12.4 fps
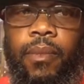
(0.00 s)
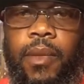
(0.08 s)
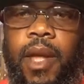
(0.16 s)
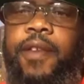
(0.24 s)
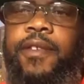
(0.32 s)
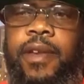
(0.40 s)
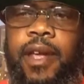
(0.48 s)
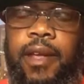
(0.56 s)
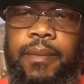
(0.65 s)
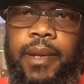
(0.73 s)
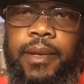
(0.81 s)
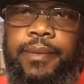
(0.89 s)

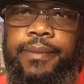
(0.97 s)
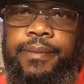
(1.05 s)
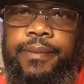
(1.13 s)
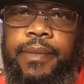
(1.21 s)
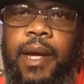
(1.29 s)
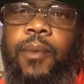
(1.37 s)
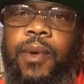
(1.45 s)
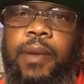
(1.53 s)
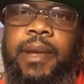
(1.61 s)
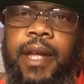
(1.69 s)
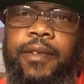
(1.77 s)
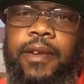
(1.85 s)
Educate me. I want to
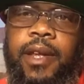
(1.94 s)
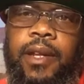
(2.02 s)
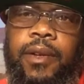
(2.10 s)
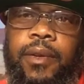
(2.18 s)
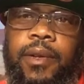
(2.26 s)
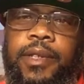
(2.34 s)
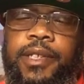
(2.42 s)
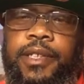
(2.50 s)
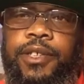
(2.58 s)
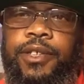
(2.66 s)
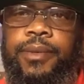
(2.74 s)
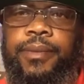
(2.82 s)
be educated on this
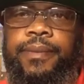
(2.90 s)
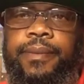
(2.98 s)
issue.